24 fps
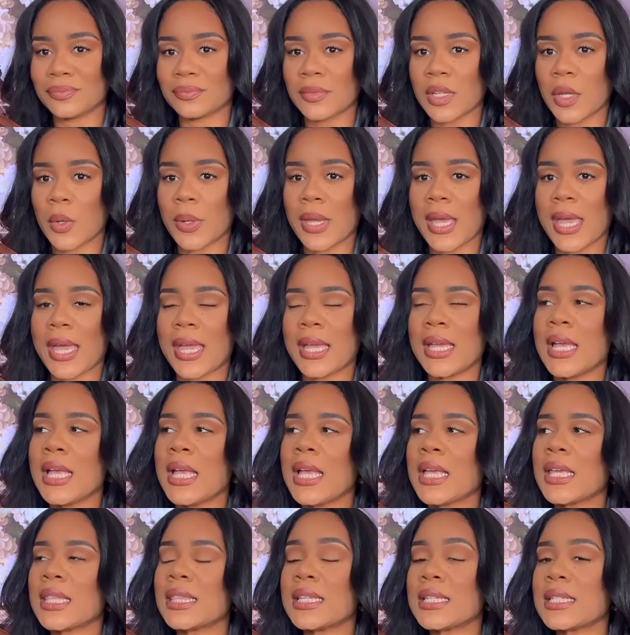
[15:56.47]
okay?
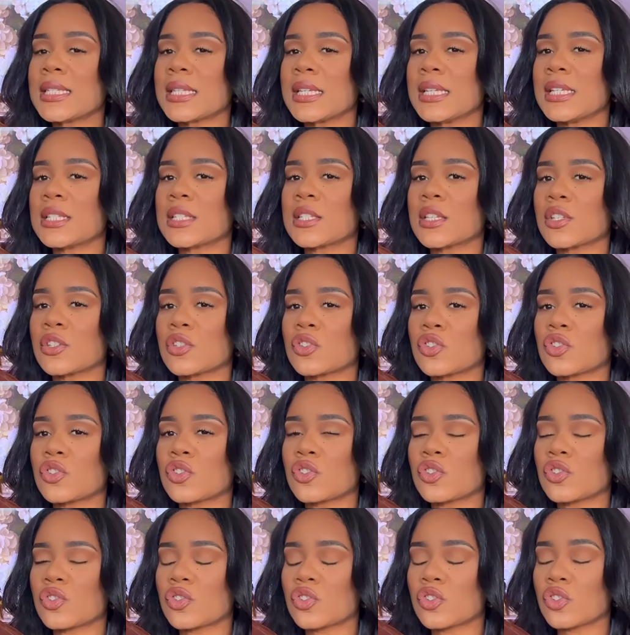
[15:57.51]
This is so
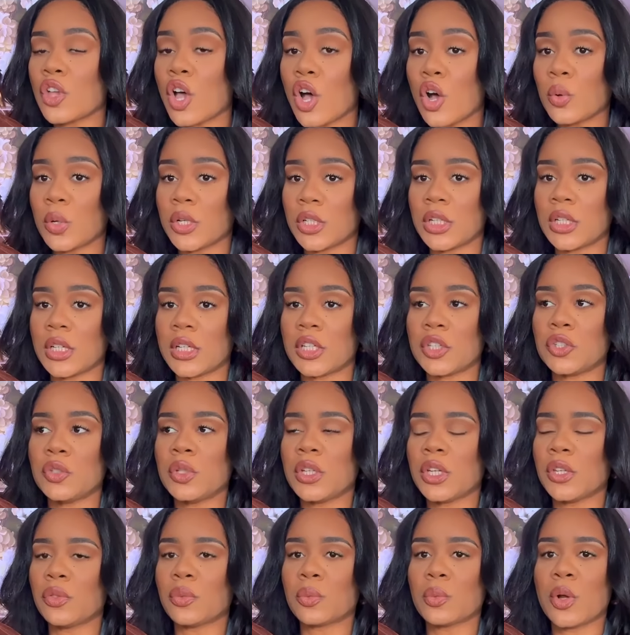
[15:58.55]
so good. You
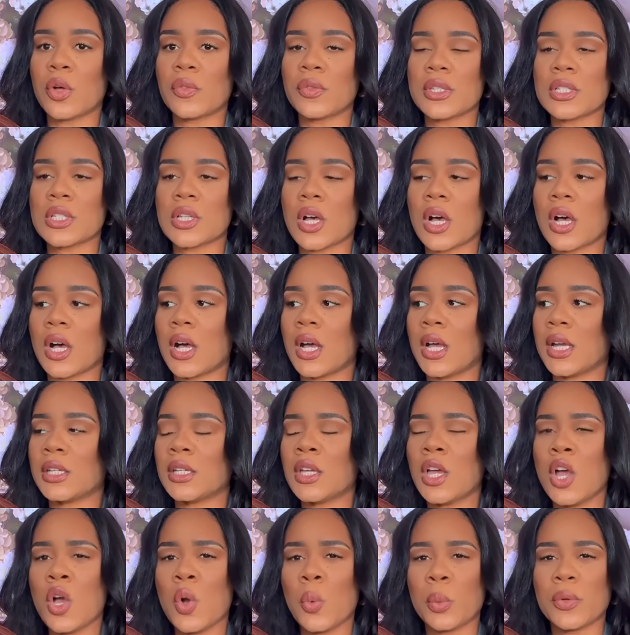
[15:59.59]
can throw this on
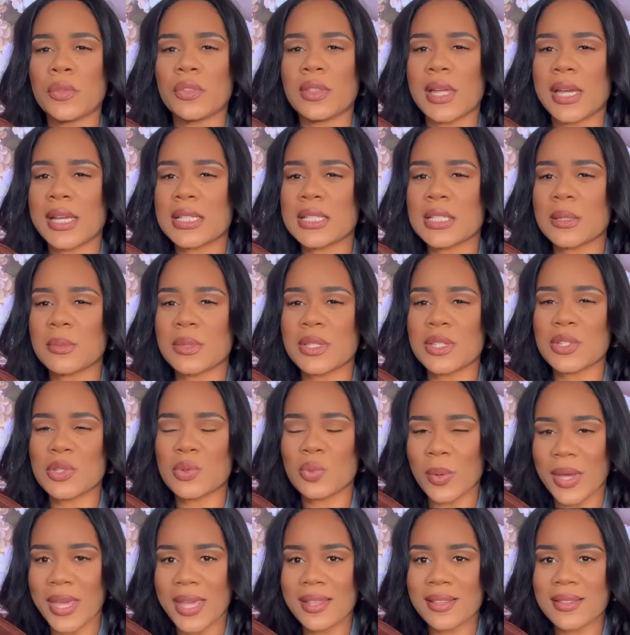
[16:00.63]
with like some
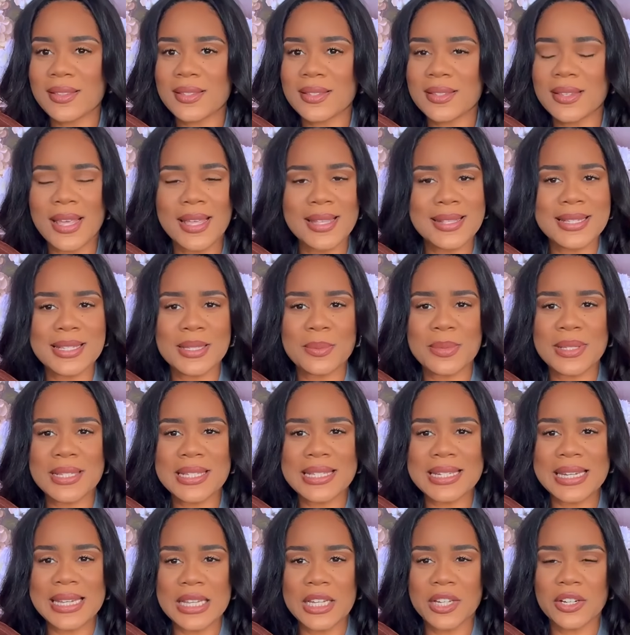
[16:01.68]
sweats and some
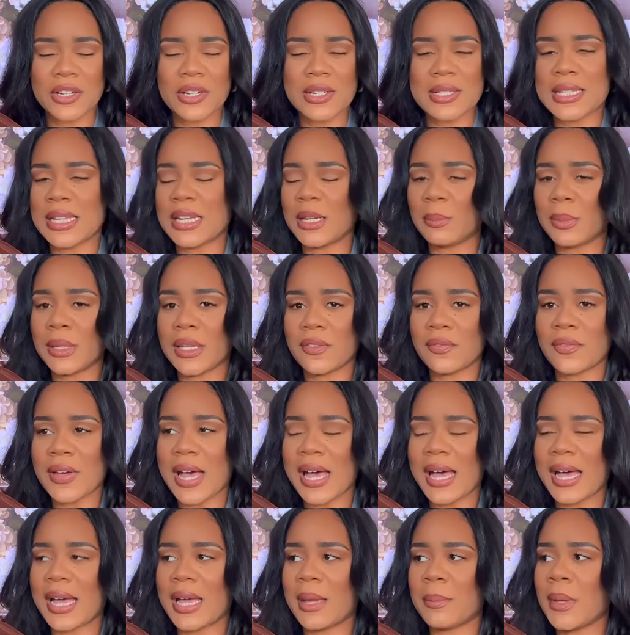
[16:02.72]
sneakers and it'd be a
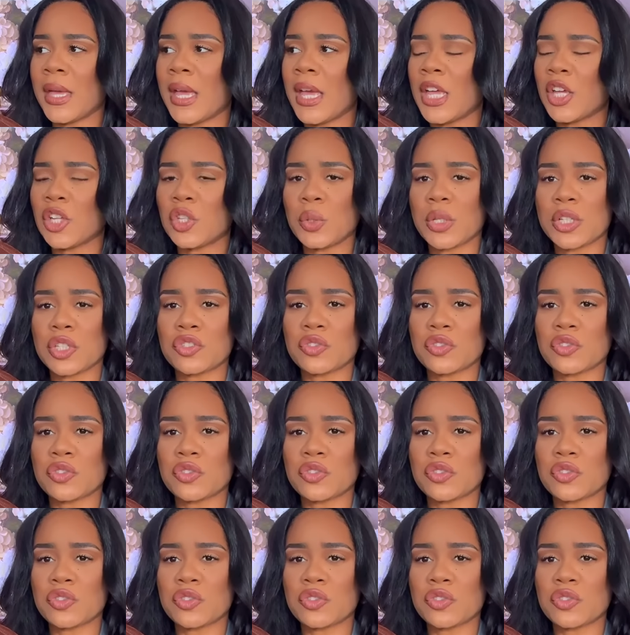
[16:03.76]
vibe. You can